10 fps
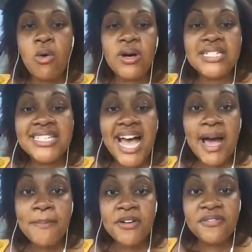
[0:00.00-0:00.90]
On
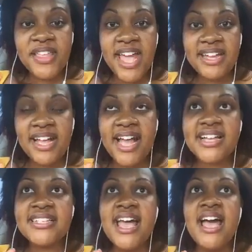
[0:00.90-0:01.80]
top of that,
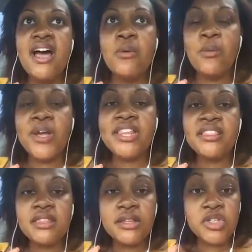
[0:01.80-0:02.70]
guys,
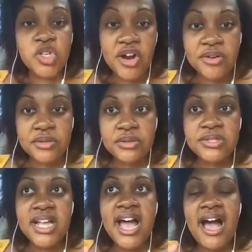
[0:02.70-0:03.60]
with the
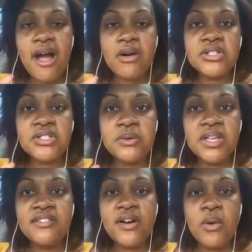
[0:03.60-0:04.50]
journals, I also
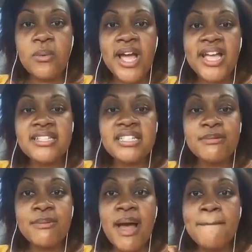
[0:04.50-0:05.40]
give away
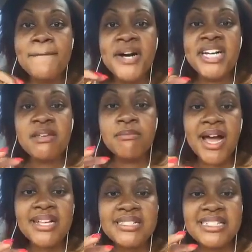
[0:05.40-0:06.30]
some of my money
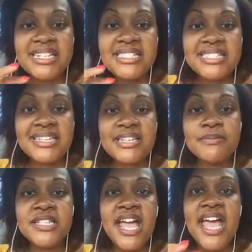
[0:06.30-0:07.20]
mindset
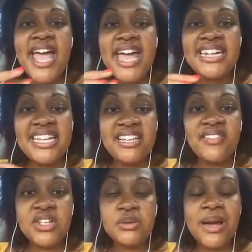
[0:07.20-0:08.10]
tips, and
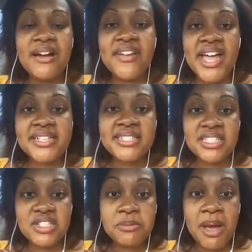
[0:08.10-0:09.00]
even you have
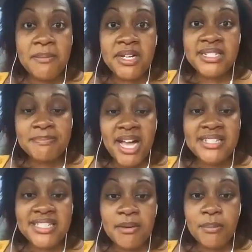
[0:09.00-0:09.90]
access to my money
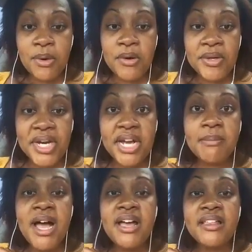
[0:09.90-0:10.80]
mindset
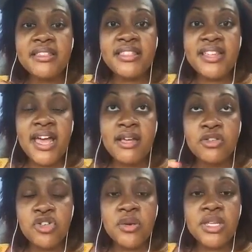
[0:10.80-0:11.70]
program
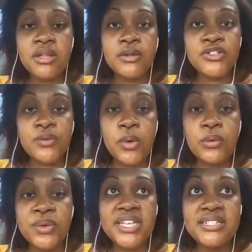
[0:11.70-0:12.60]
that during those
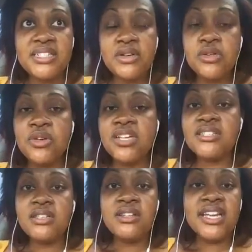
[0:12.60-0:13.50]
4 weeks. So you
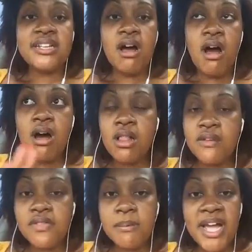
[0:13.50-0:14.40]
get to look at
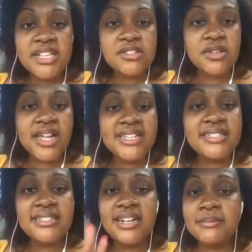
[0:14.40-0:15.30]
all of the master
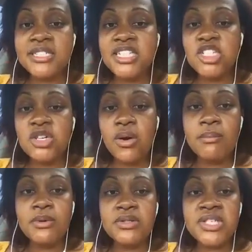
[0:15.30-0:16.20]
classes that I'm teaching
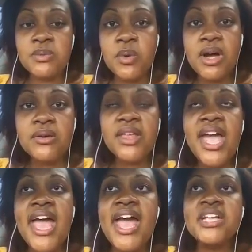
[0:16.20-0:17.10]
on building wealth
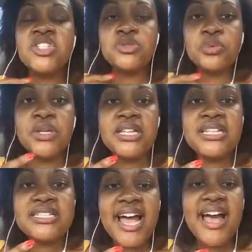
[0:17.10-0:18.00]
and just
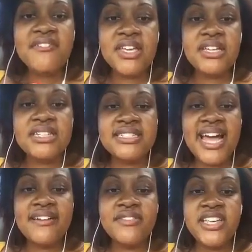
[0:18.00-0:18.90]
really dive in and
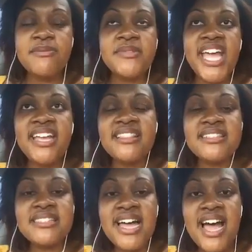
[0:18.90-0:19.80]
dive deep. Take
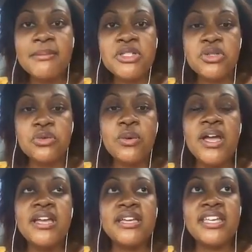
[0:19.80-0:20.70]
this time to
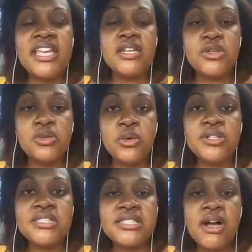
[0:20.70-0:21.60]
get
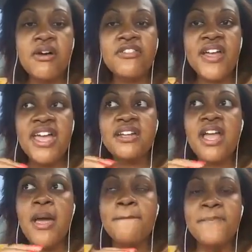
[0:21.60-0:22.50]
yourself and
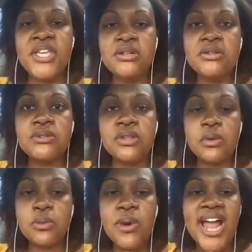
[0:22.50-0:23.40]
build
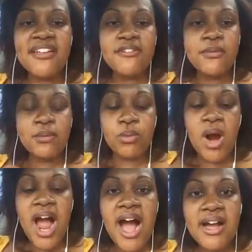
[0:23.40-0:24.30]
the right
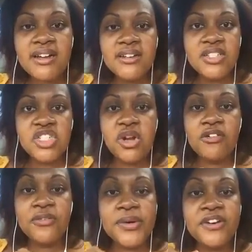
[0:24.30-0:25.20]
rock,
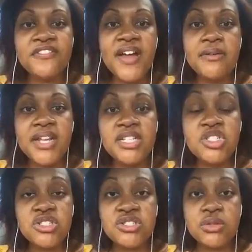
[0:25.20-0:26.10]
for your
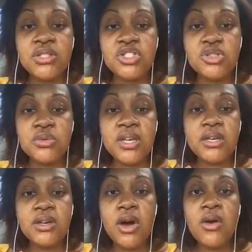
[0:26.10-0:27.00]
foundation so that you
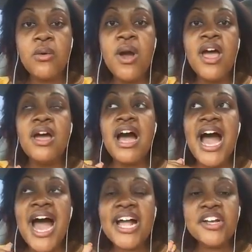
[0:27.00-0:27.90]
can go
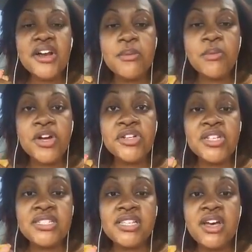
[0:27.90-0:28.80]
higher and where you
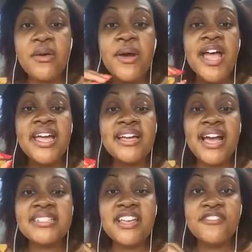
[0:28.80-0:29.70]
need to go.
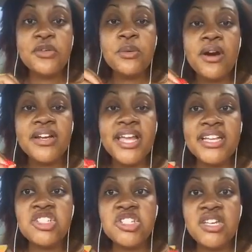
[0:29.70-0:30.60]
Guys, if you are
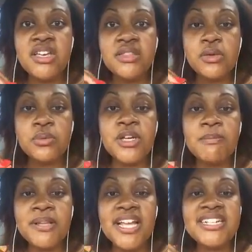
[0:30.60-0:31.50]
catching the
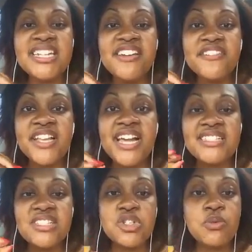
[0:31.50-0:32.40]
replay, definitely I
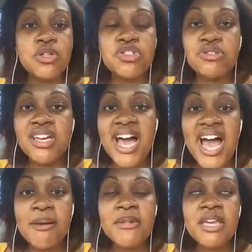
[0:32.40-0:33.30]
still want you to
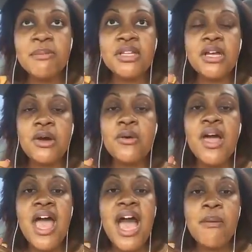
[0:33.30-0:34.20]
comment below.
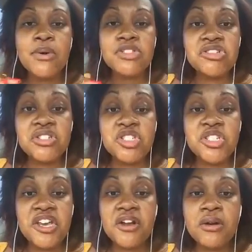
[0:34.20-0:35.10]
I want you to
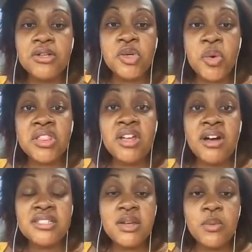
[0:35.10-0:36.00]
share your
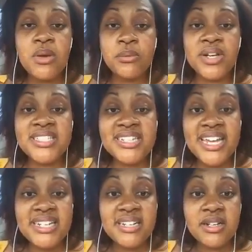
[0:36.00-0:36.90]
thoughts and what
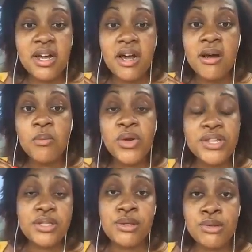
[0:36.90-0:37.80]
resonated
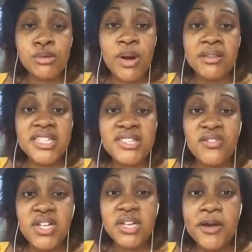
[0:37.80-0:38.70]
with you throughout this
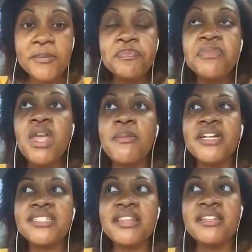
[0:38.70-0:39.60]
video, because I